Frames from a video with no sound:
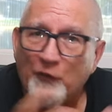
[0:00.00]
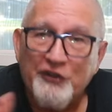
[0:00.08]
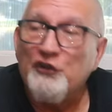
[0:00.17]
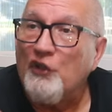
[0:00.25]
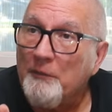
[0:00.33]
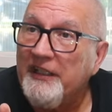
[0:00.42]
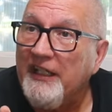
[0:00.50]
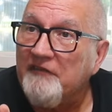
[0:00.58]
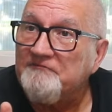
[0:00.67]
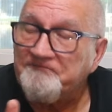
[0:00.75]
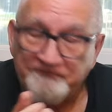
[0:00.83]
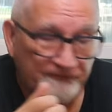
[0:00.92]
wouldn't normally
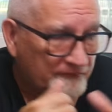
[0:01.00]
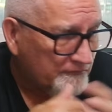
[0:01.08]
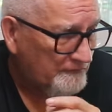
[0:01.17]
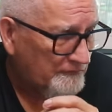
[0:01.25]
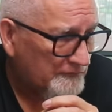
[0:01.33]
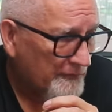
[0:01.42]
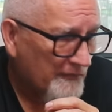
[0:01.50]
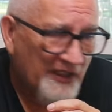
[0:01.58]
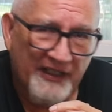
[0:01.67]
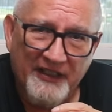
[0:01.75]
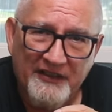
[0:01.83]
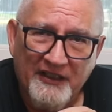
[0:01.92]
have.
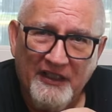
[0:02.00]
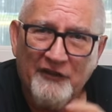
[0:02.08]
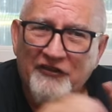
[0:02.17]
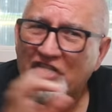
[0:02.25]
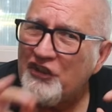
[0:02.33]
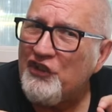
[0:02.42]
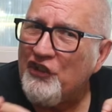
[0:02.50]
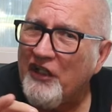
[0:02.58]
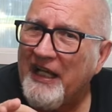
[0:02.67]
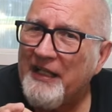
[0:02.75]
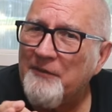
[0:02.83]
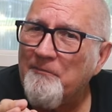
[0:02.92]
And uh, this year
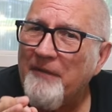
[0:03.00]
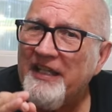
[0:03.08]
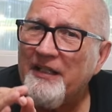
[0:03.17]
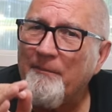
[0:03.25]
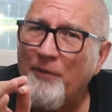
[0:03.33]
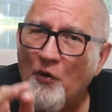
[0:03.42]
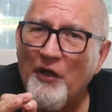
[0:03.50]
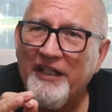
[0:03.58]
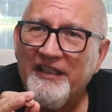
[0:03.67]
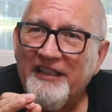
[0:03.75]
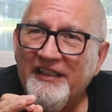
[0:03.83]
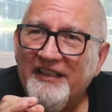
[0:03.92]
I made a point